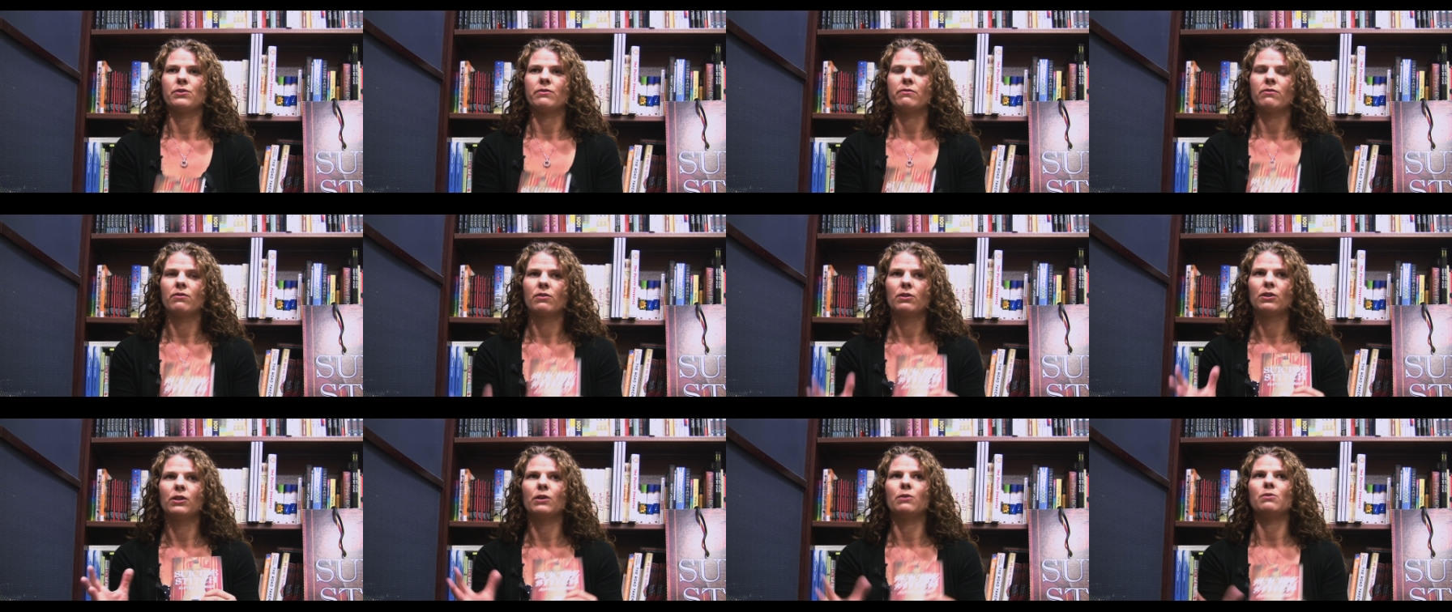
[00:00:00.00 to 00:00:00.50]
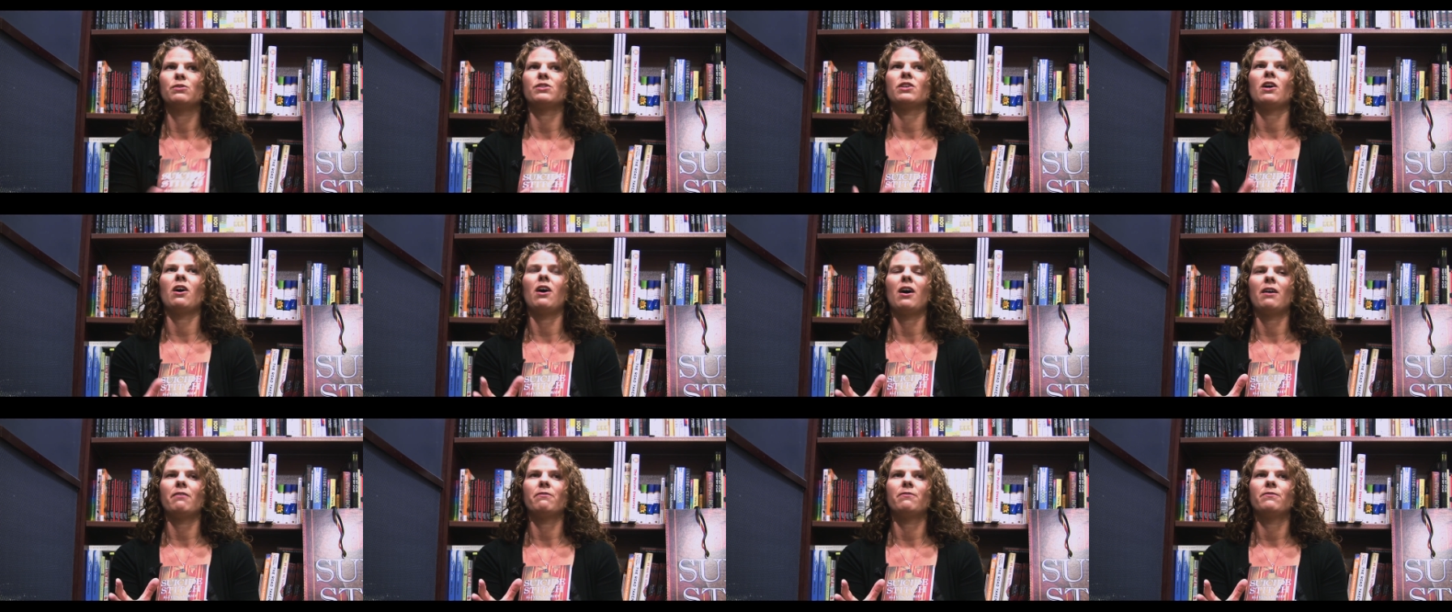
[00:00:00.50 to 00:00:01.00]
of close
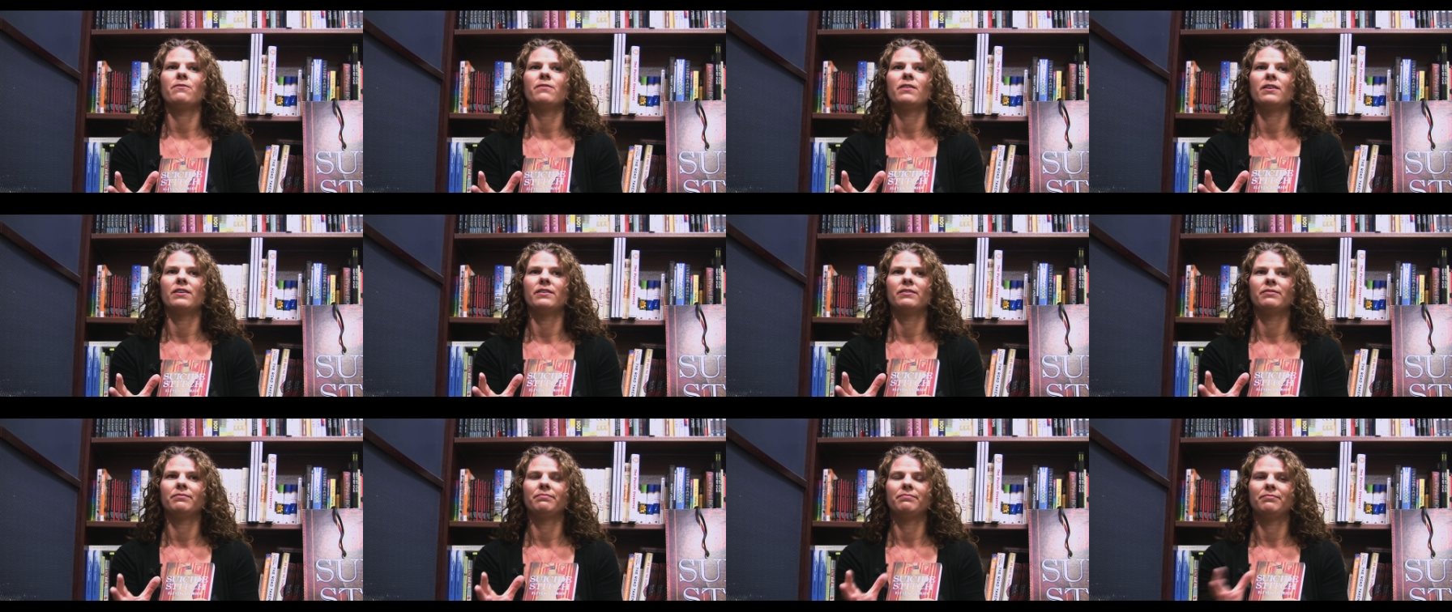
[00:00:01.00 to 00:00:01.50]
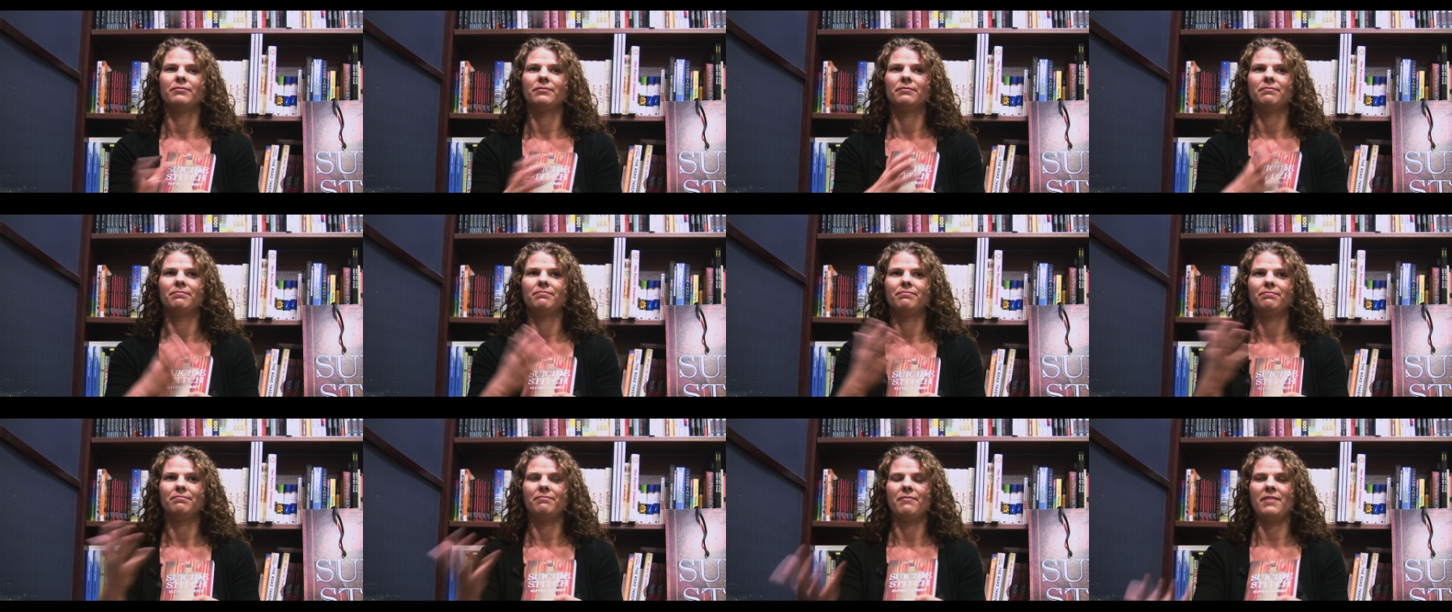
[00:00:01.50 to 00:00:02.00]
off
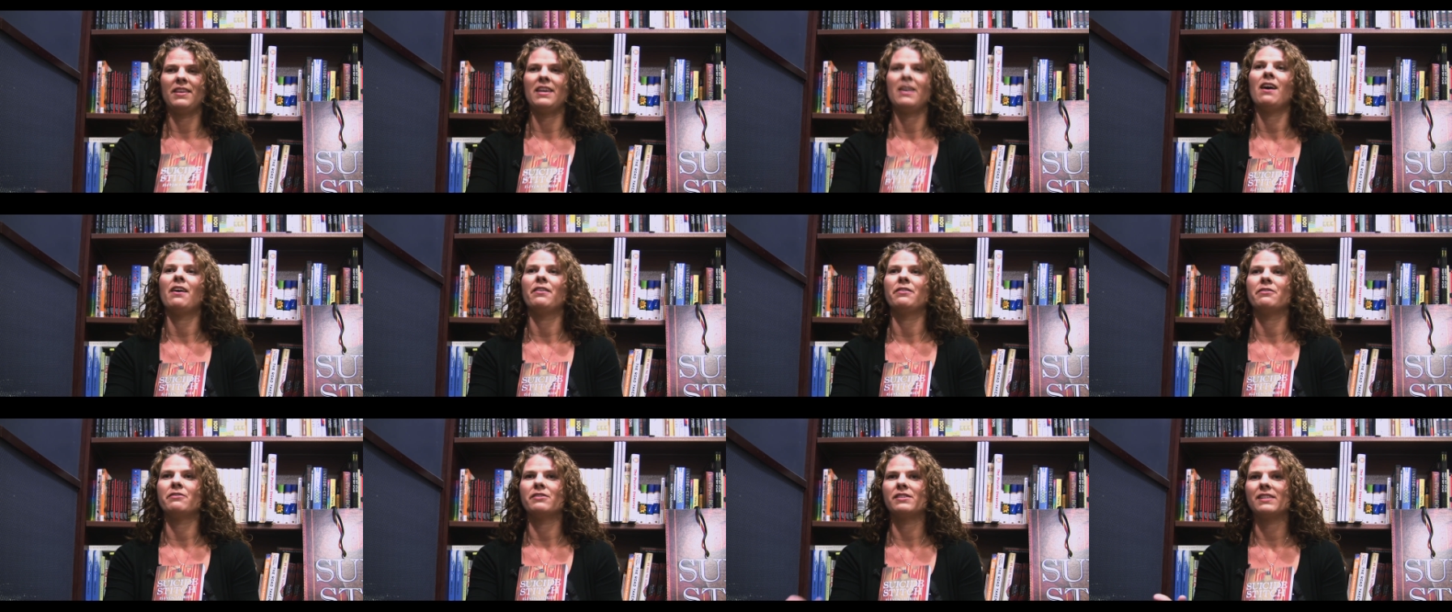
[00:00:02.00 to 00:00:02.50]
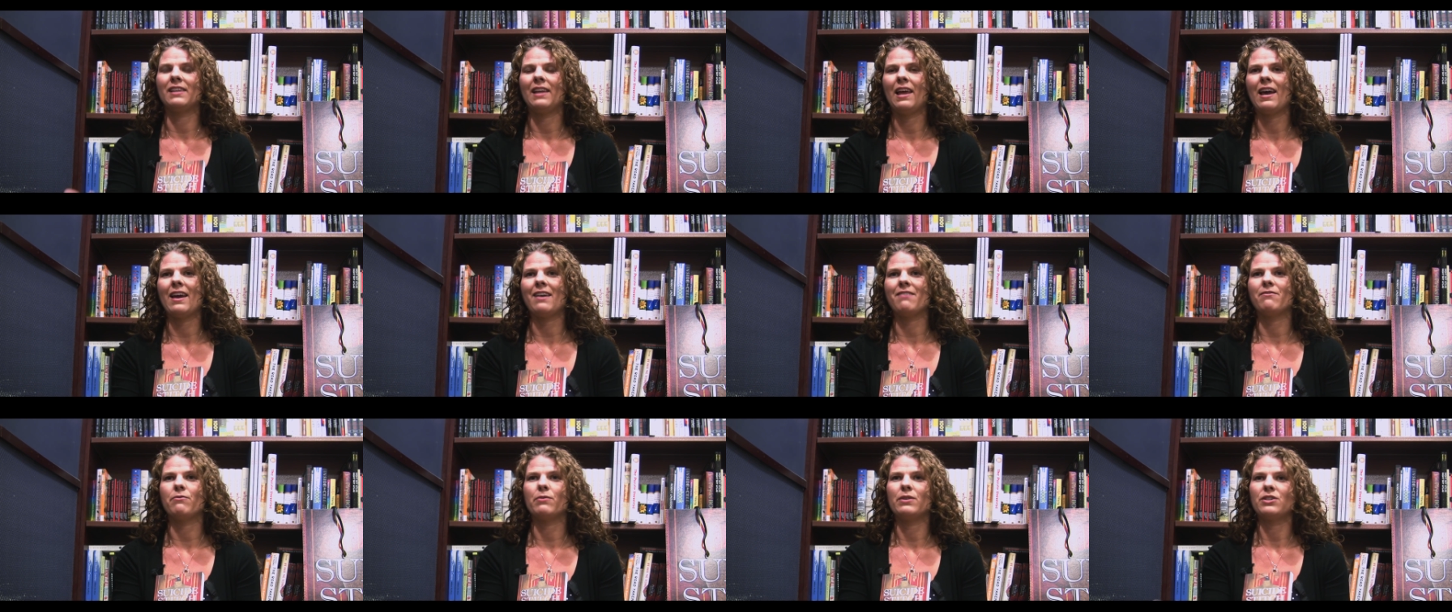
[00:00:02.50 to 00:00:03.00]
the other's
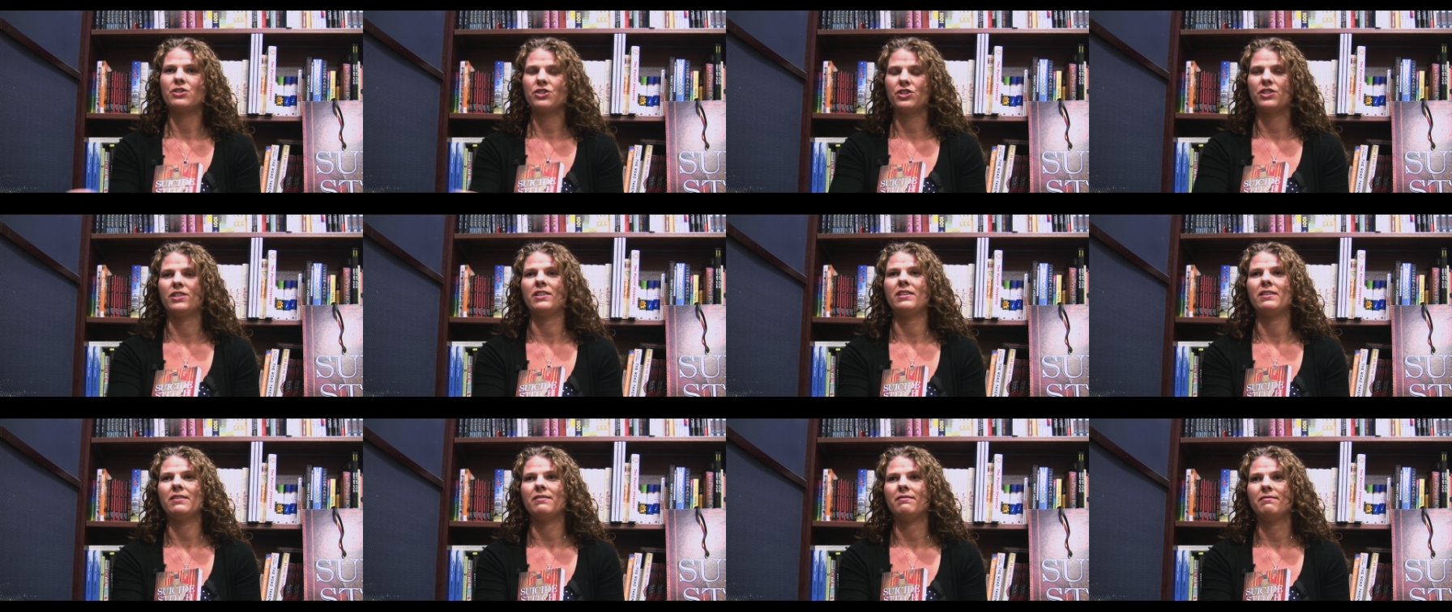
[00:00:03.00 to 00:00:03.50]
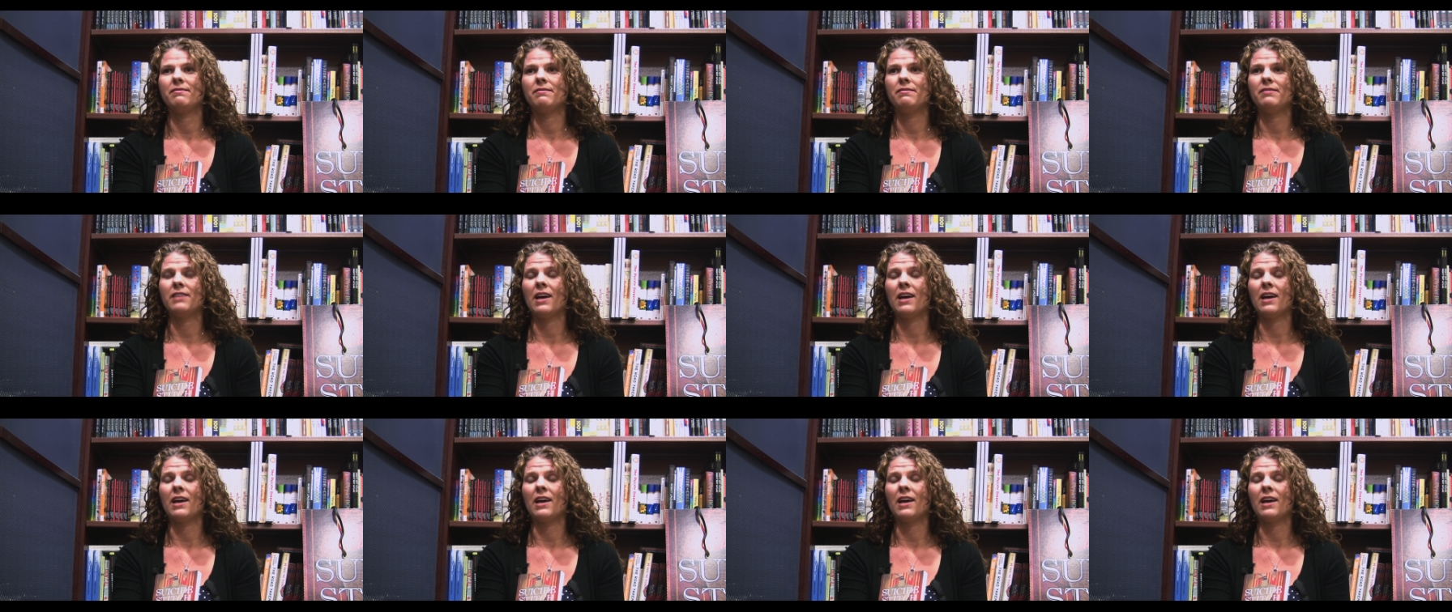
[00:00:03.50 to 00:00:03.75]
life when she